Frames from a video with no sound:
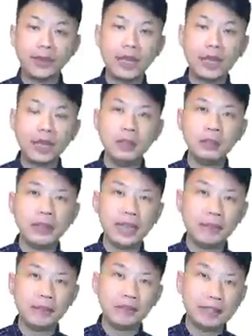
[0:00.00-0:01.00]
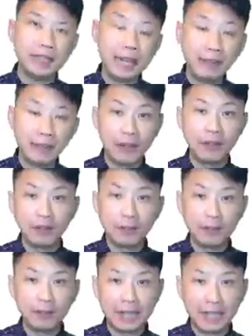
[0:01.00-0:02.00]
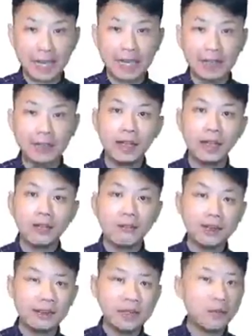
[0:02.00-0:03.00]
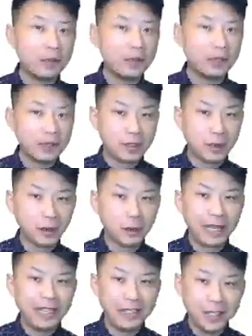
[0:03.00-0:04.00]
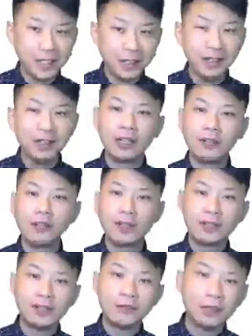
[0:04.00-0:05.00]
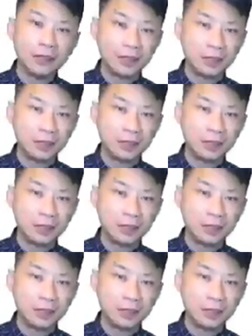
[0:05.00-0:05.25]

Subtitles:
Then you may have to clarify with your client whether they want to store integer, whether they want to